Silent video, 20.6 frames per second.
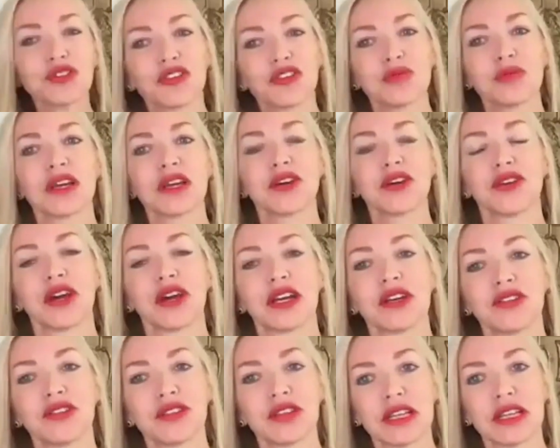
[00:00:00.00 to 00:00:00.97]
me
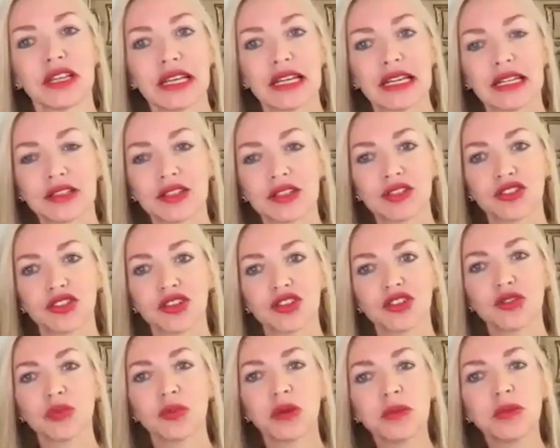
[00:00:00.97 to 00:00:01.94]
crazy, it's
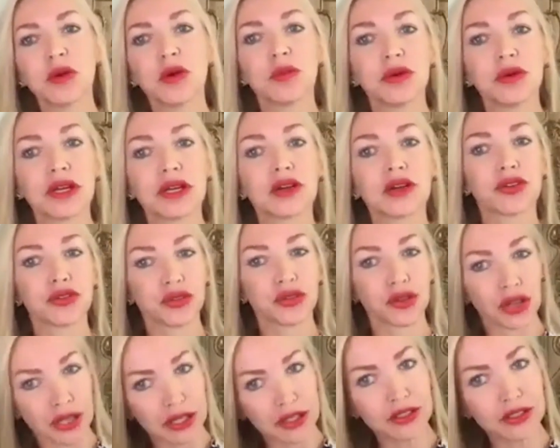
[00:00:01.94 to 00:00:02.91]
just people being
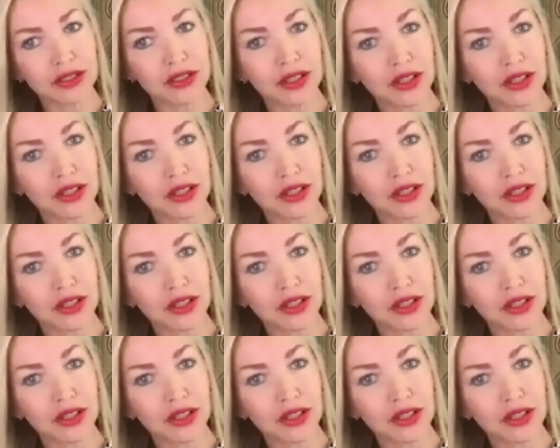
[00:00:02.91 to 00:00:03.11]
afraid